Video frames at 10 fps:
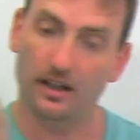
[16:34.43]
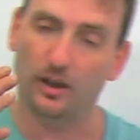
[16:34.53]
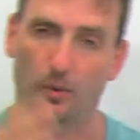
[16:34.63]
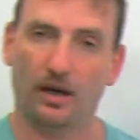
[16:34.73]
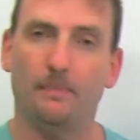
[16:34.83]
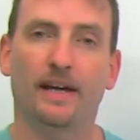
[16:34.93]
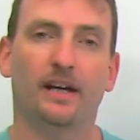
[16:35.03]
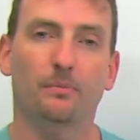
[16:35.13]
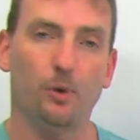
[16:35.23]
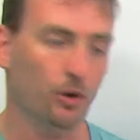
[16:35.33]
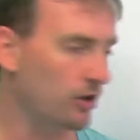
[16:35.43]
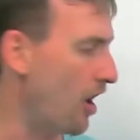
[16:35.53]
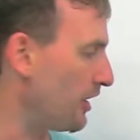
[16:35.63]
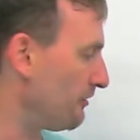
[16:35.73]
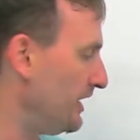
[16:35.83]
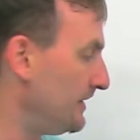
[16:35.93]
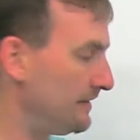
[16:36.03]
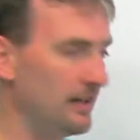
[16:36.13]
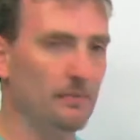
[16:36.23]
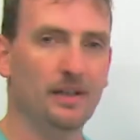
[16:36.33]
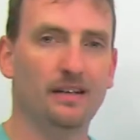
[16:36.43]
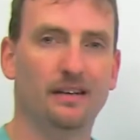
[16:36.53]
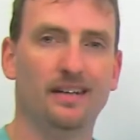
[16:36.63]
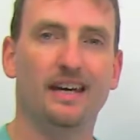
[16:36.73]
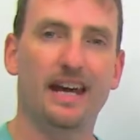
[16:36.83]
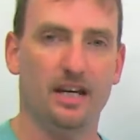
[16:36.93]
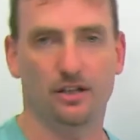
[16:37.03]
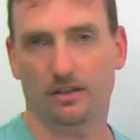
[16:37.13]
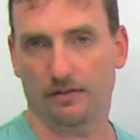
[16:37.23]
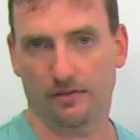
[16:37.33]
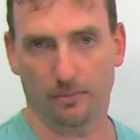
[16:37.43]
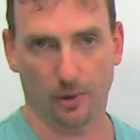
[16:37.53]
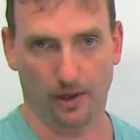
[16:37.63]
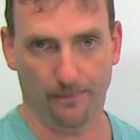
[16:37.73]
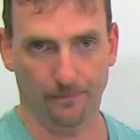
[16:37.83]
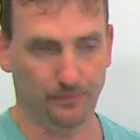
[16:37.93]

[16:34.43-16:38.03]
You want to make it more concrete, tell me the age of the boy.